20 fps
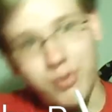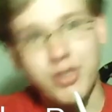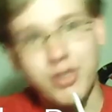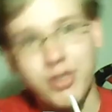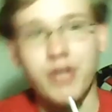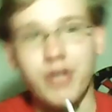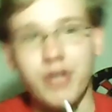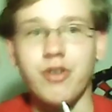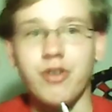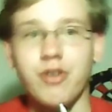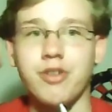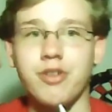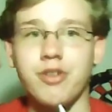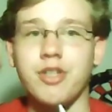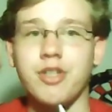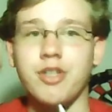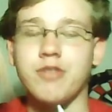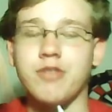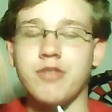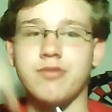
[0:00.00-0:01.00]
watch that, I
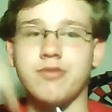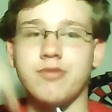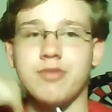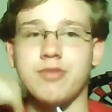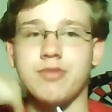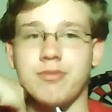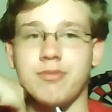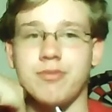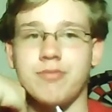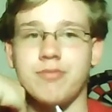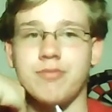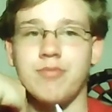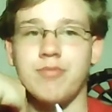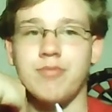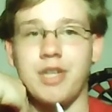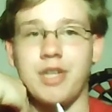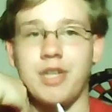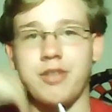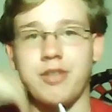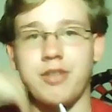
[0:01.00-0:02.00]
see you.
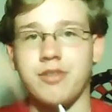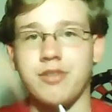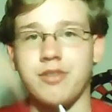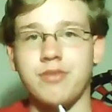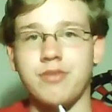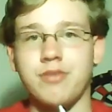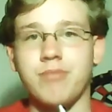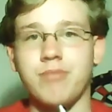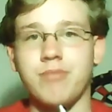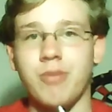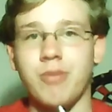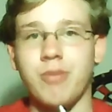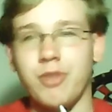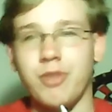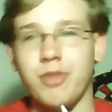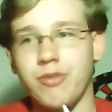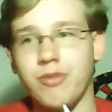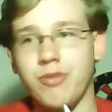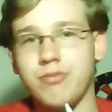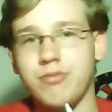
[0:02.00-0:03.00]
Me, because I'm
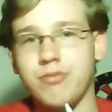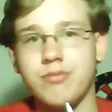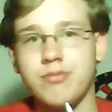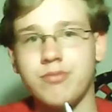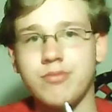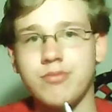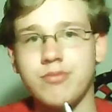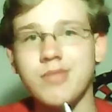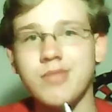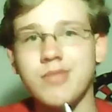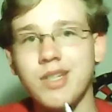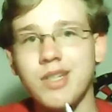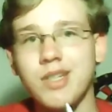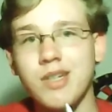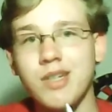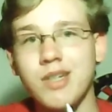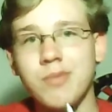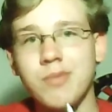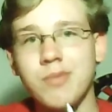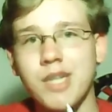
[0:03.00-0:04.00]
new.
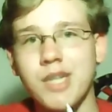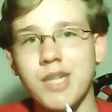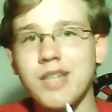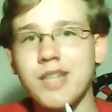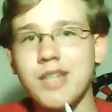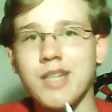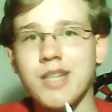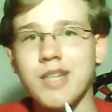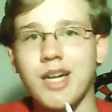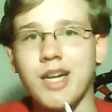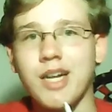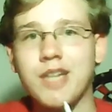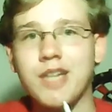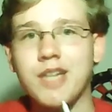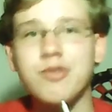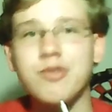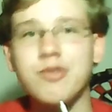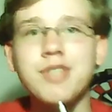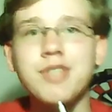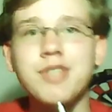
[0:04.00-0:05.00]
But that has like
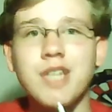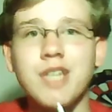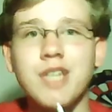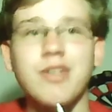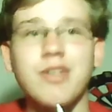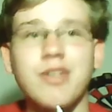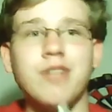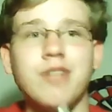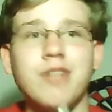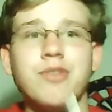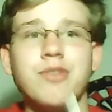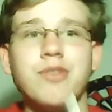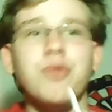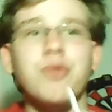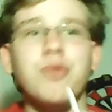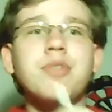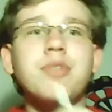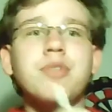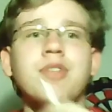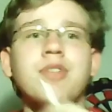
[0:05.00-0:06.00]
170
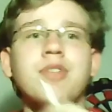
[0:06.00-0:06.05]
views,